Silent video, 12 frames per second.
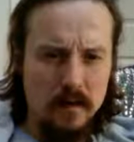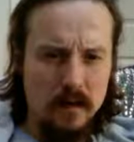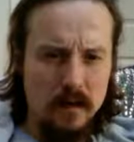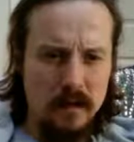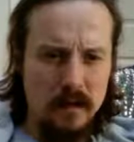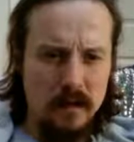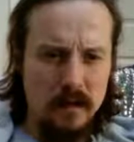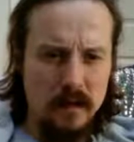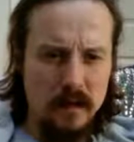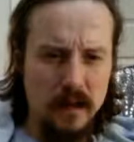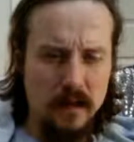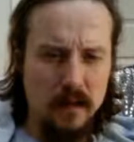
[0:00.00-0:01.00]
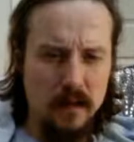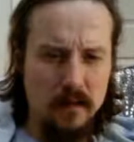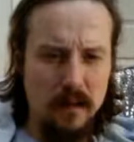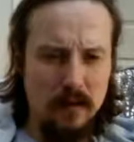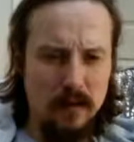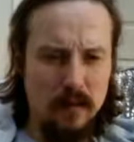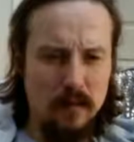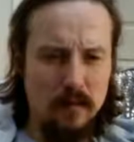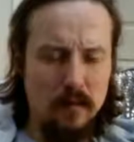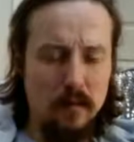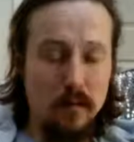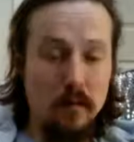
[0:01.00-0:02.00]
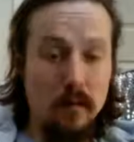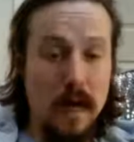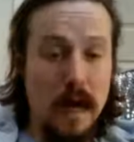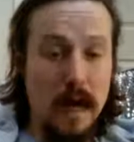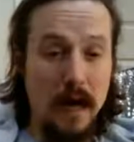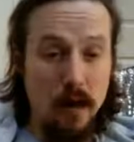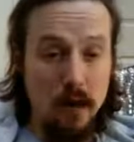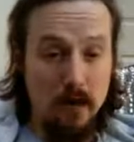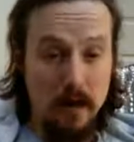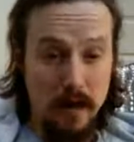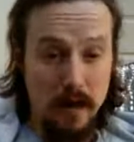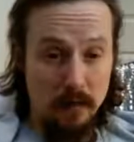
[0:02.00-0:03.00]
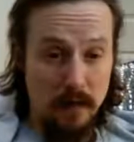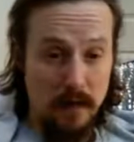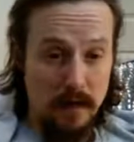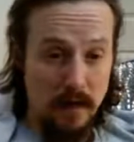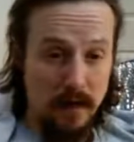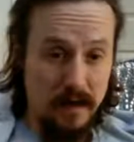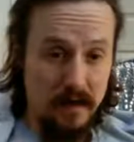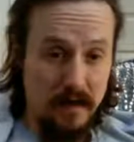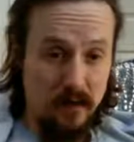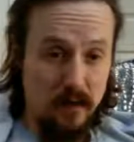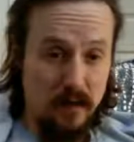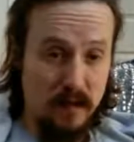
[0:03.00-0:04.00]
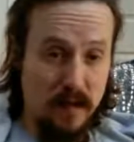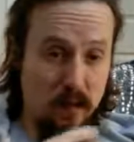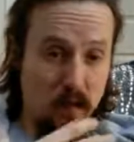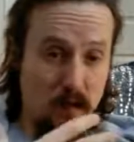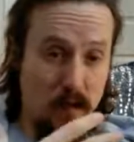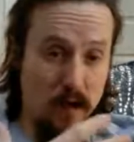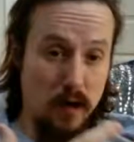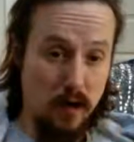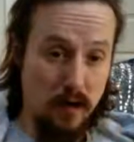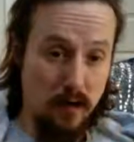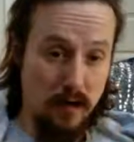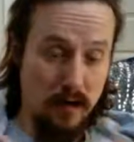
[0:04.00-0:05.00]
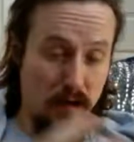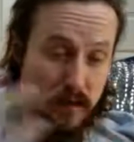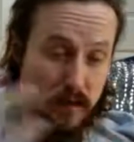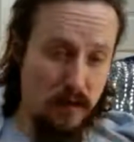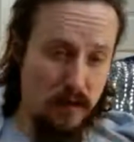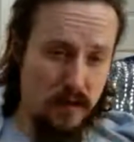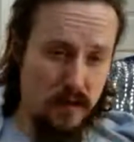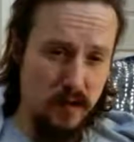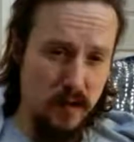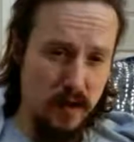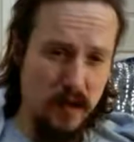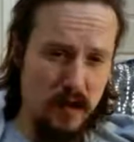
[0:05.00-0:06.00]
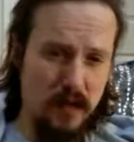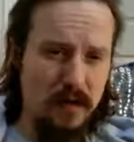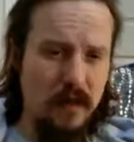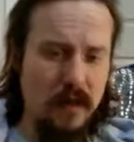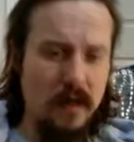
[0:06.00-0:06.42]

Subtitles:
But I want my own non-reincarnation more than I want Earth and the moon destroyed.